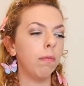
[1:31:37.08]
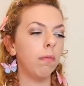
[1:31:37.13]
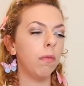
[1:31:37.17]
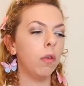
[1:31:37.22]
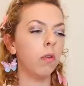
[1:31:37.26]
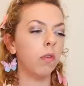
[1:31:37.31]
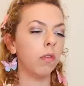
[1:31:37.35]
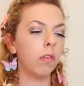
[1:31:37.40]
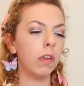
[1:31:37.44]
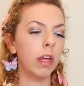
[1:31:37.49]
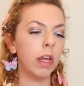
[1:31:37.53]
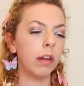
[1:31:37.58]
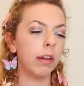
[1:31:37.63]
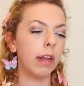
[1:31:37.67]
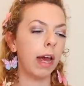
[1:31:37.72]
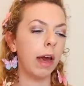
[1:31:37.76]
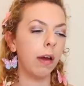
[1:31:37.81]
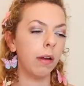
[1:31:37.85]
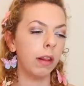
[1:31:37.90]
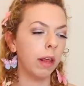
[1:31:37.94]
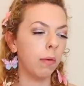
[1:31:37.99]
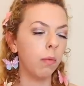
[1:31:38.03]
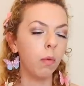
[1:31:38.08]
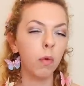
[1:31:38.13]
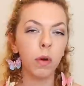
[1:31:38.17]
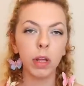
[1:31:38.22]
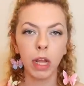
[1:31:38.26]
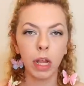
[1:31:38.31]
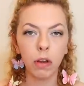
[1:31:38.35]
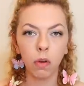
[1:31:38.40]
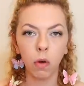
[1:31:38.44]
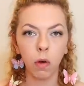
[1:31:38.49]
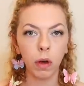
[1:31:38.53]
you're sitting down and they're
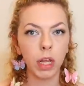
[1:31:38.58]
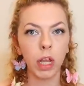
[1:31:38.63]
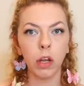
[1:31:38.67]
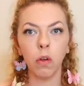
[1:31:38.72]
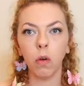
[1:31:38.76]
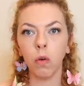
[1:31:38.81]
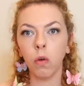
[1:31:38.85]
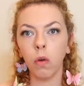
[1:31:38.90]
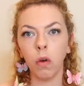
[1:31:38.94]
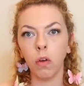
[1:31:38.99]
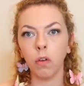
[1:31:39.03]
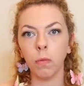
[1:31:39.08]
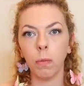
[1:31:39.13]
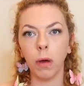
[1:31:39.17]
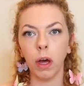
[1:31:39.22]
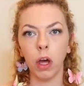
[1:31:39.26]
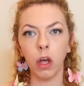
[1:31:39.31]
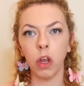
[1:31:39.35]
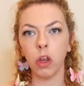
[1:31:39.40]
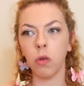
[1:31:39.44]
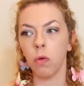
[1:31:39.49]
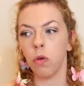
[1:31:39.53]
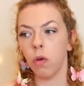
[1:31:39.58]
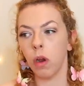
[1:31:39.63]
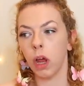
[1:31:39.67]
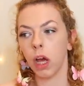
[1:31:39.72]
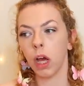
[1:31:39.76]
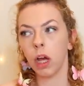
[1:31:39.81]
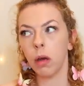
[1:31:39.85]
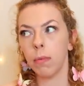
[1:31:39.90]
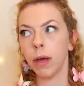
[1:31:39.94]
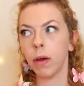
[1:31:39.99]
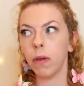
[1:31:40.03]
walking their dog and their dog goes past you and you're
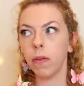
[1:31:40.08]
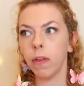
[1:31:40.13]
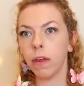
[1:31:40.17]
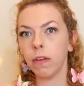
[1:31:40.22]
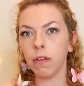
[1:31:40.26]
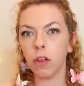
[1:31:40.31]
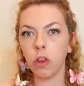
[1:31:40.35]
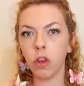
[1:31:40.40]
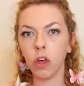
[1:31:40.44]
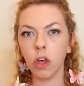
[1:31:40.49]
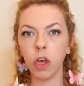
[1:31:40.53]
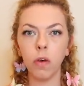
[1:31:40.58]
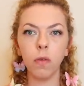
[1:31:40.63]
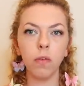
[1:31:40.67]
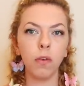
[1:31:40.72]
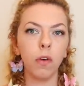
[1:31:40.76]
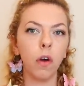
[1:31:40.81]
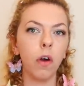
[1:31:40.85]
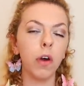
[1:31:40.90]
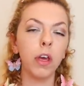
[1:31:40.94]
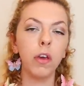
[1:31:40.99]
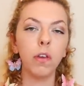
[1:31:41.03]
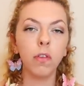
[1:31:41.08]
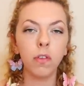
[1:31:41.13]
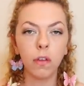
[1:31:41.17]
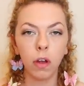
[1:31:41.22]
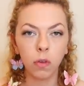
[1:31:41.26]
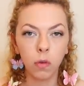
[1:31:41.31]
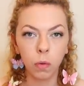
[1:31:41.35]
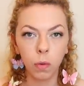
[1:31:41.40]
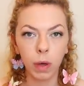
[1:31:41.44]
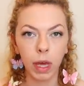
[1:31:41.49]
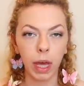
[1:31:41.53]
like, oh my god, that's such a cute dog, and you
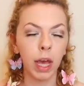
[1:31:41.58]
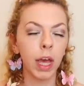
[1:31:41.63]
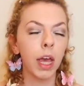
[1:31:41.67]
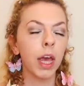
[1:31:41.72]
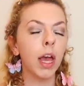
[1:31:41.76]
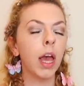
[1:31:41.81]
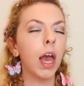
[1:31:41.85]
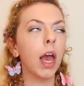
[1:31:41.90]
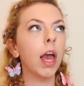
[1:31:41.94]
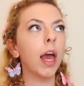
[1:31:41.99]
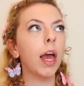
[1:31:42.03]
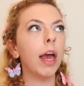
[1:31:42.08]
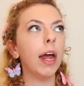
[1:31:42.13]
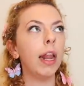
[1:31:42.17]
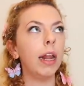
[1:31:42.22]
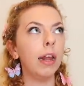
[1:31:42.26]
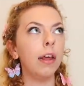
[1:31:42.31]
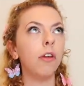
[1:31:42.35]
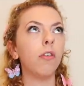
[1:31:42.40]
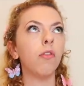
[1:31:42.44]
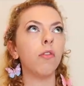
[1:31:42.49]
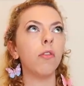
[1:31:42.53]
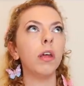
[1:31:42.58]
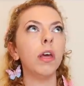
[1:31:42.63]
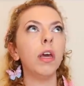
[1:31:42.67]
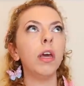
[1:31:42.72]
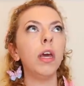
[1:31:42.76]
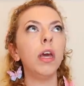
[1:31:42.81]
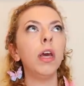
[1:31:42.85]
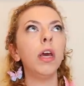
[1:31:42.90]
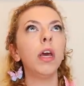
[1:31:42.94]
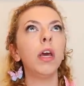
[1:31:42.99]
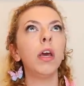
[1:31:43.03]
start talking.
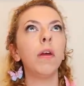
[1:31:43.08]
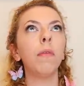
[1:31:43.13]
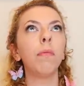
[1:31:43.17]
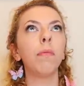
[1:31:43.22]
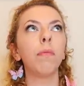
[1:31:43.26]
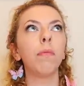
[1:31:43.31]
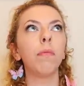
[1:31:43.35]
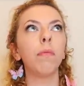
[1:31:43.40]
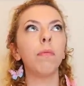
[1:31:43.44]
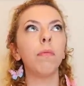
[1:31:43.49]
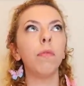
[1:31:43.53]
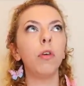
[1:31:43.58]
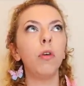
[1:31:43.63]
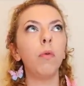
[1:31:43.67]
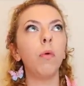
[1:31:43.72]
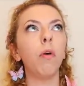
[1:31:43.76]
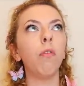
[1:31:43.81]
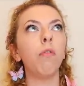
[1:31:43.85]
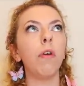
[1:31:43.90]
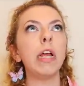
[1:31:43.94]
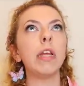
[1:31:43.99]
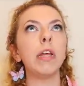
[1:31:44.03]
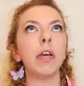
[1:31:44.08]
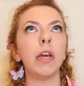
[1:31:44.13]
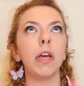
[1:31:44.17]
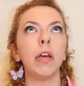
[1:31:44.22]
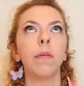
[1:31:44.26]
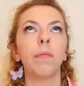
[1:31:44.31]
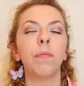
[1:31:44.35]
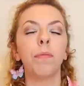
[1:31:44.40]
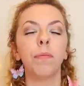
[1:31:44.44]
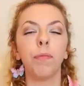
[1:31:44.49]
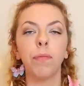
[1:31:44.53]
Literally, you are
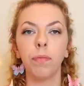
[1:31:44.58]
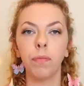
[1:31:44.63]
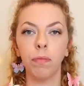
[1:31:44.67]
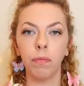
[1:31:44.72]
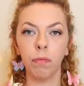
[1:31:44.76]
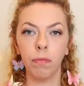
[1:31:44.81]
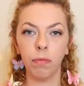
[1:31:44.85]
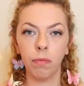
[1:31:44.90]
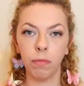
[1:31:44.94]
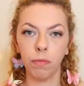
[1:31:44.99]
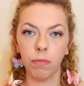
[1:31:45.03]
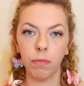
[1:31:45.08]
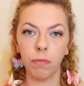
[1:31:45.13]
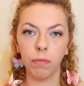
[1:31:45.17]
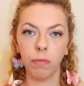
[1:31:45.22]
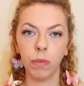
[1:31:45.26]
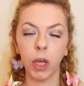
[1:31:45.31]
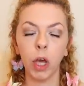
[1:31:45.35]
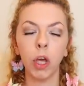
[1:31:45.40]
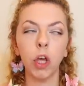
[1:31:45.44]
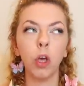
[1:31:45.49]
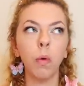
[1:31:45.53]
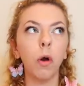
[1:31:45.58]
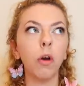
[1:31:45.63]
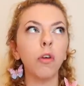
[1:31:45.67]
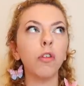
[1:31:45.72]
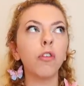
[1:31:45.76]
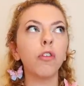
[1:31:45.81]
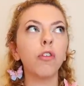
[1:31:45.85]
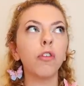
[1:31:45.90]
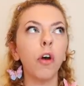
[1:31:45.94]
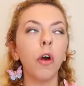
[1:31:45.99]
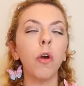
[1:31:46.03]
ready. You are
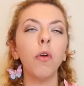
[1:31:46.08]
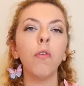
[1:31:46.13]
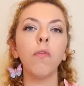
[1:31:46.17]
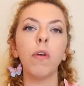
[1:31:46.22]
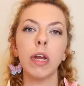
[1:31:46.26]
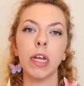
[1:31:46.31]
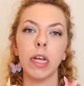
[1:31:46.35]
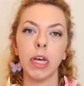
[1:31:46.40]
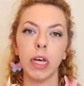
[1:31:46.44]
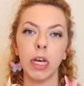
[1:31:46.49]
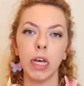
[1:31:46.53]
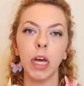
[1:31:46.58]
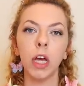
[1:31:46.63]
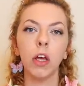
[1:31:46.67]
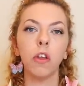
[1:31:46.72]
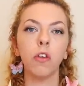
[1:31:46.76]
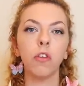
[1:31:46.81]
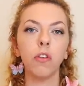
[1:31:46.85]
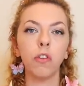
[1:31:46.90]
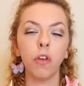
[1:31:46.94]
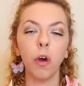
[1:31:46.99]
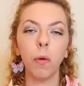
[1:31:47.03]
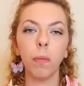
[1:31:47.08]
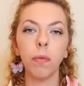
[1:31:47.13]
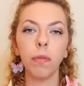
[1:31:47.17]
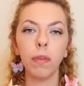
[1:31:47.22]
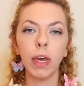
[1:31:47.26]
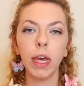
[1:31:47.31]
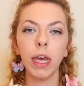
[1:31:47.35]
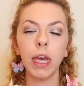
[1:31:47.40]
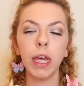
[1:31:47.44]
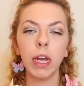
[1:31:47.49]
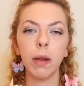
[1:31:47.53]
so ready. Stop
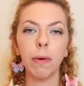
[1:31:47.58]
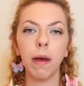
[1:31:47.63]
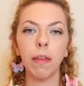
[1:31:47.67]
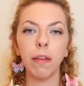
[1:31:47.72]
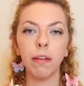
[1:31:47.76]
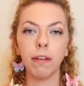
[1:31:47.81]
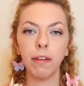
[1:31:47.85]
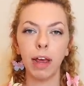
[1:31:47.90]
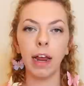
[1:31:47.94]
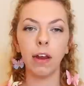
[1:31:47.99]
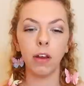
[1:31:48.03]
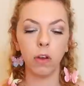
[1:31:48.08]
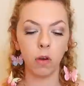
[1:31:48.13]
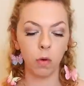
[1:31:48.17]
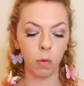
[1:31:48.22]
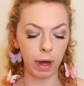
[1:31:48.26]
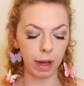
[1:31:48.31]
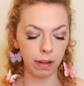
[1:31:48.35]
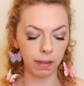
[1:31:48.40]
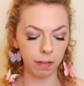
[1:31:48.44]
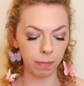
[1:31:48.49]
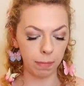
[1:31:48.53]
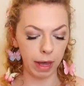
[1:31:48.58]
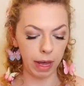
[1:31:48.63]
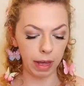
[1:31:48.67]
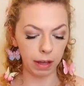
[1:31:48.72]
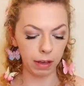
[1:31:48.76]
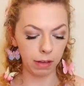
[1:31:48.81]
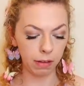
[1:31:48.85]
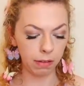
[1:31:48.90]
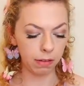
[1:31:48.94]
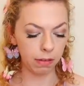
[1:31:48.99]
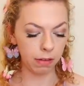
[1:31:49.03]
thinking about the technical
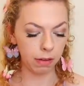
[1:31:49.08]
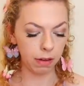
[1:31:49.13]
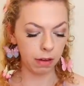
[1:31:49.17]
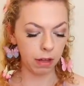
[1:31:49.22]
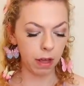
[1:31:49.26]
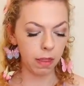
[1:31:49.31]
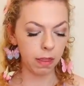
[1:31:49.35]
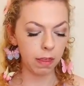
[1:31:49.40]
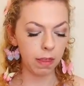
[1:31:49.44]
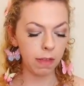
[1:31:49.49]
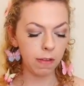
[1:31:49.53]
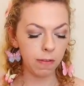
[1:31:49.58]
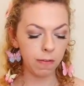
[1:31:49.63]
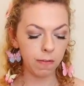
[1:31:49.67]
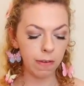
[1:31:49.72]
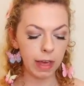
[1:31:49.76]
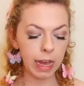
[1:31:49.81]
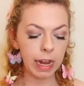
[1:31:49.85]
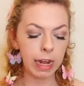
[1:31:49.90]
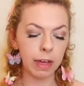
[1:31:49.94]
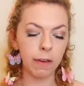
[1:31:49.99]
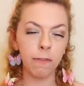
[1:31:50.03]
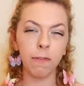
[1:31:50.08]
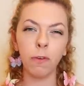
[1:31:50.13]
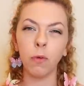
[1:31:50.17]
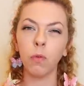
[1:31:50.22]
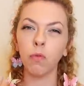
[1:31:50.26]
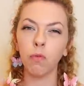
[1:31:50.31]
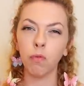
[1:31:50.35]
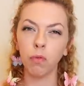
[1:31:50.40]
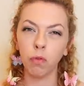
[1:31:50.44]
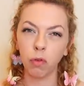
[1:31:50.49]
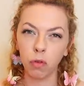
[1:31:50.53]
aspects. This feeling
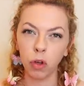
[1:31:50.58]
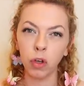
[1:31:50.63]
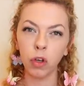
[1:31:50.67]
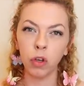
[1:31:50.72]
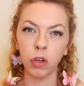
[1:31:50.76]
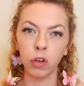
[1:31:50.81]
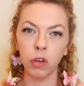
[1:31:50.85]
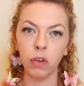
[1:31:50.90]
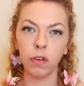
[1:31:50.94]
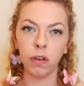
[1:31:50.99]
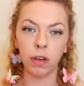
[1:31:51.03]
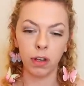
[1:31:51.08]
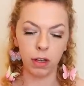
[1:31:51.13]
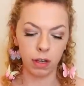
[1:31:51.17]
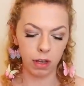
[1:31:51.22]
feels good.